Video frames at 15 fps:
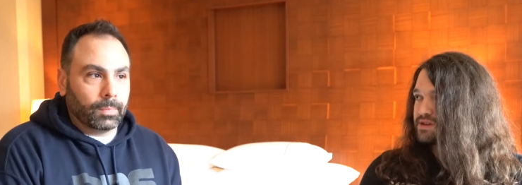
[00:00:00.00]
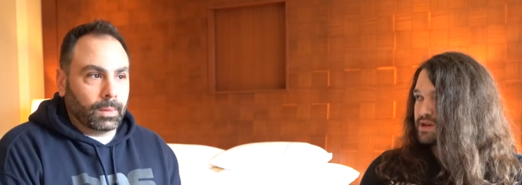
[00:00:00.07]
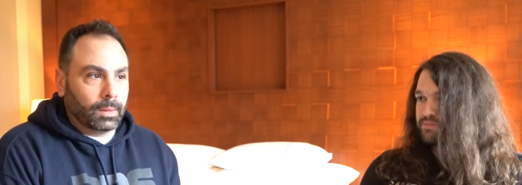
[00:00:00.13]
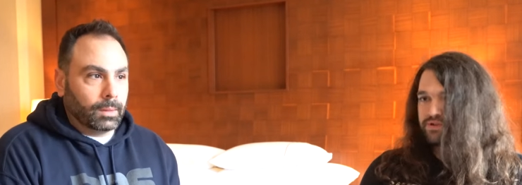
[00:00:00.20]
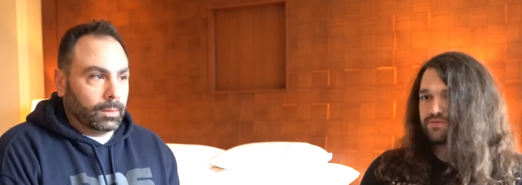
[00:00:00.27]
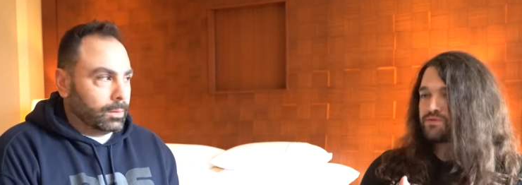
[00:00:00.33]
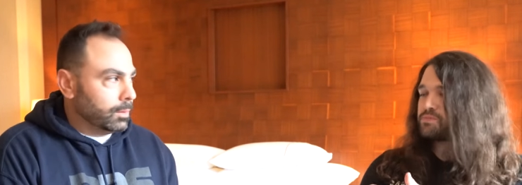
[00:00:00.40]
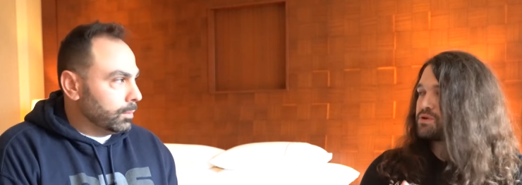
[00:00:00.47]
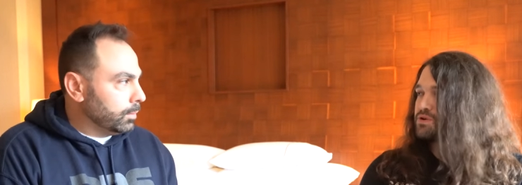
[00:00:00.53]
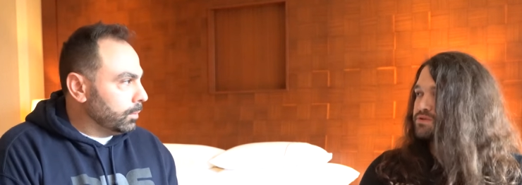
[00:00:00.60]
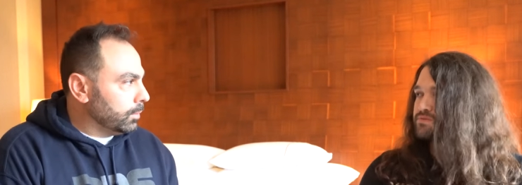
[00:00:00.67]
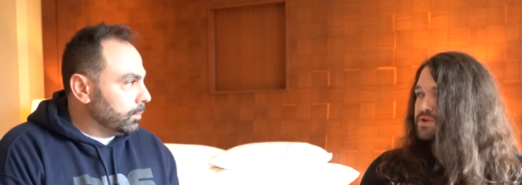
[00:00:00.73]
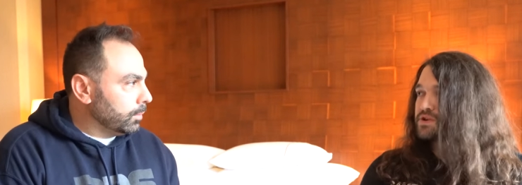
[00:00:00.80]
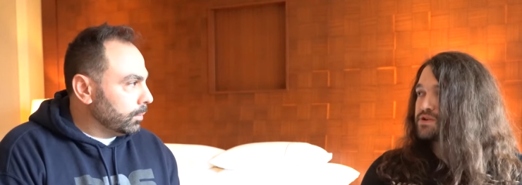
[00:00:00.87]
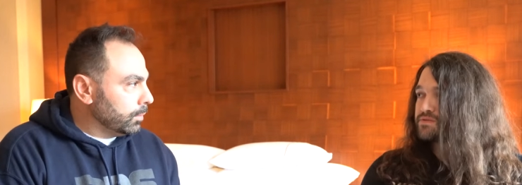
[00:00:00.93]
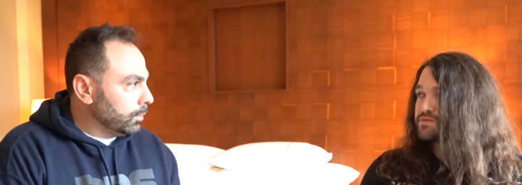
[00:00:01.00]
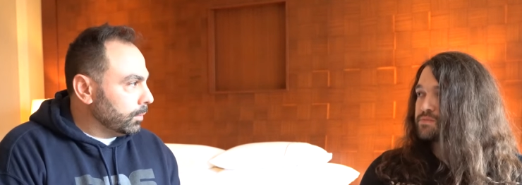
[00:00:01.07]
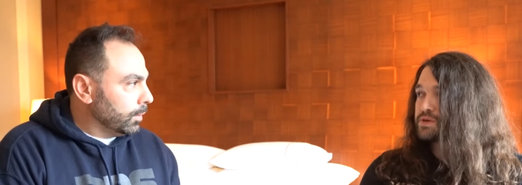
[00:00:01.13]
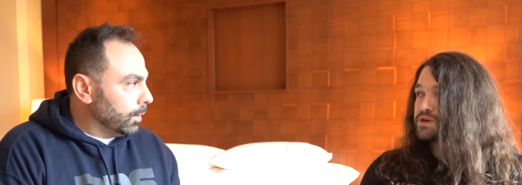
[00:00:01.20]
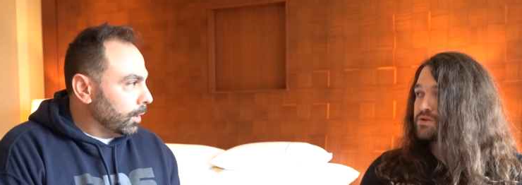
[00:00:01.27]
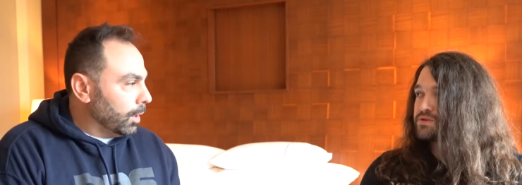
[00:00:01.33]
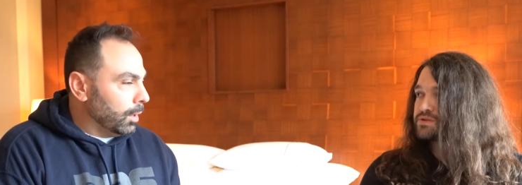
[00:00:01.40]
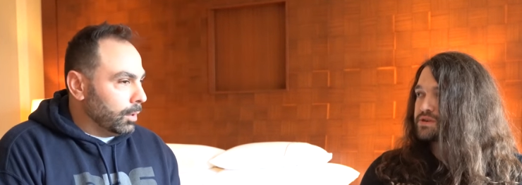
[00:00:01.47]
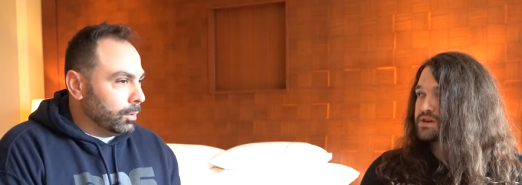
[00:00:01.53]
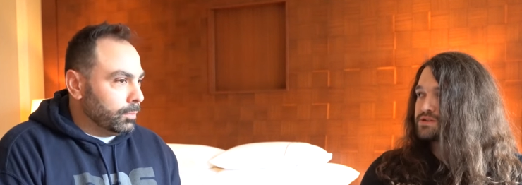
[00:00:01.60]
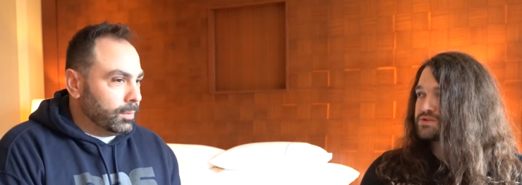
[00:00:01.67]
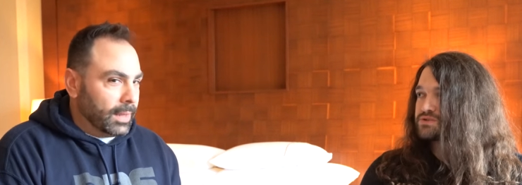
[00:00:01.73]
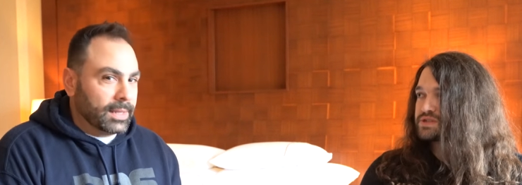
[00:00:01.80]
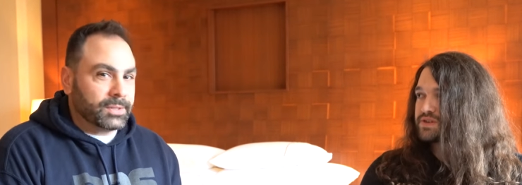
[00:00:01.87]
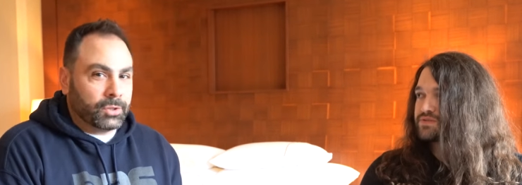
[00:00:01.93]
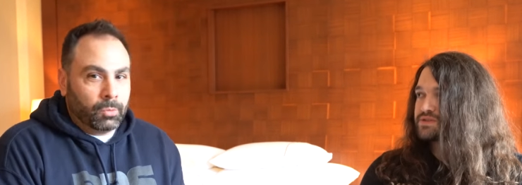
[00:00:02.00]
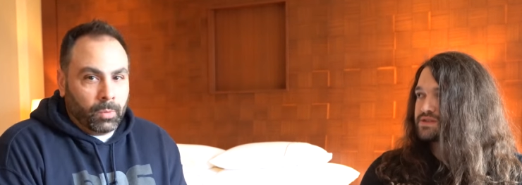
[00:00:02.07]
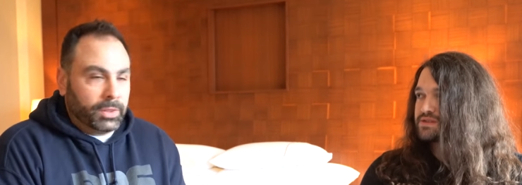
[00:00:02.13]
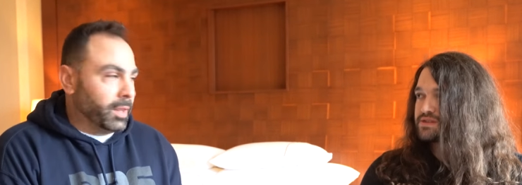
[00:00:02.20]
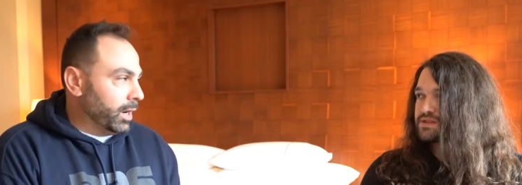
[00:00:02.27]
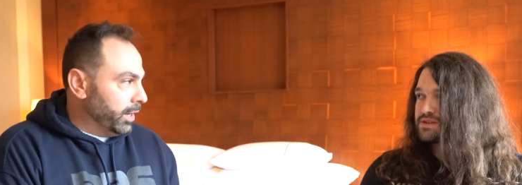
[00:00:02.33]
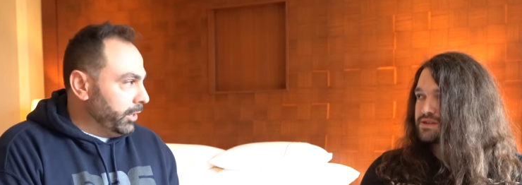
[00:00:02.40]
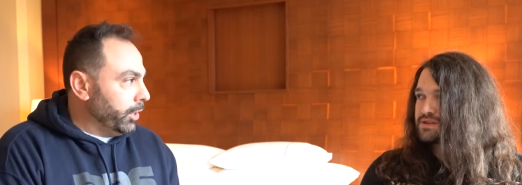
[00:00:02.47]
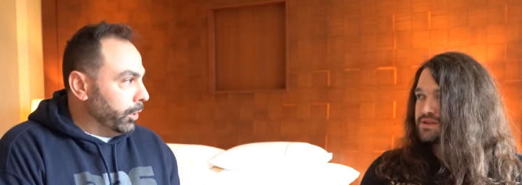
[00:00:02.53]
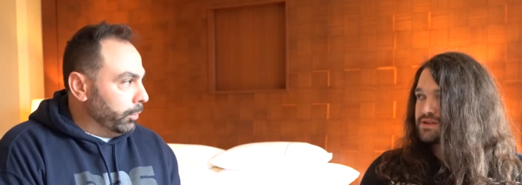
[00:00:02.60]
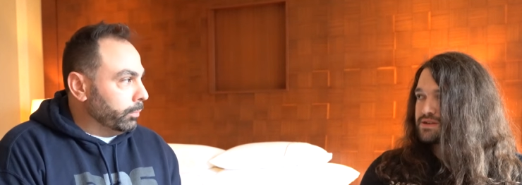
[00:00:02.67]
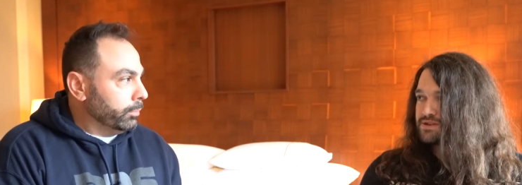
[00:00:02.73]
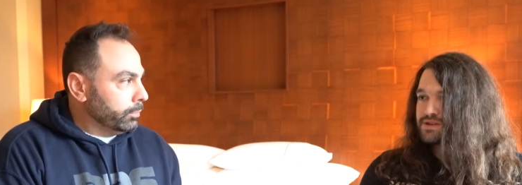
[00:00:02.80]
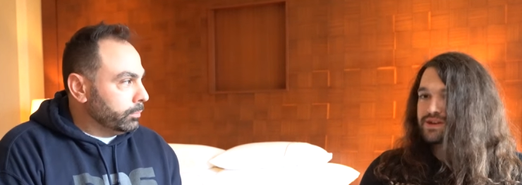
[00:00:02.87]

Speaker 1: I believe we're both very familiar with ISO. That's the one that I know.